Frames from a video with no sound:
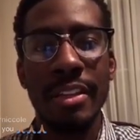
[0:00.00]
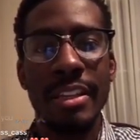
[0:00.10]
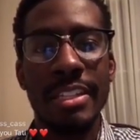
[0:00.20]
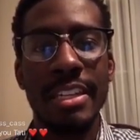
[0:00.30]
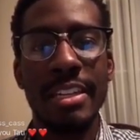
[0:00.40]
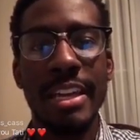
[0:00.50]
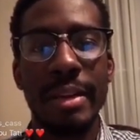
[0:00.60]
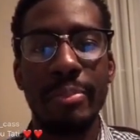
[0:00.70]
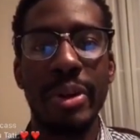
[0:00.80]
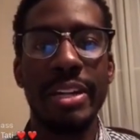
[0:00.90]
Let's
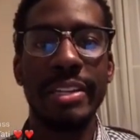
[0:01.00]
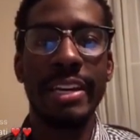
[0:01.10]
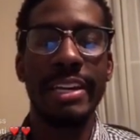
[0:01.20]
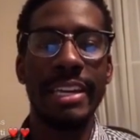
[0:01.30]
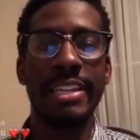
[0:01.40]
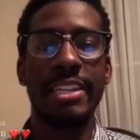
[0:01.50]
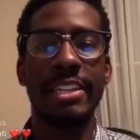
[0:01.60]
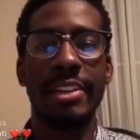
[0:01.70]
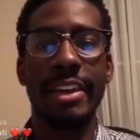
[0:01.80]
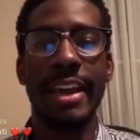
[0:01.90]
connect Brenda in
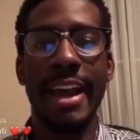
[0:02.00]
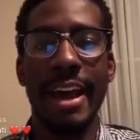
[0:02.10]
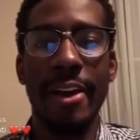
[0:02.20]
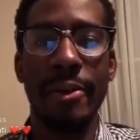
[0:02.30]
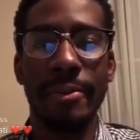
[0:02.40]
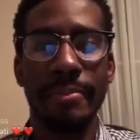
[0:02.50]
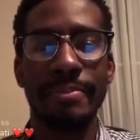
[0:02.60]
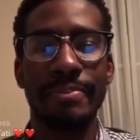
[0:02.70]
here now.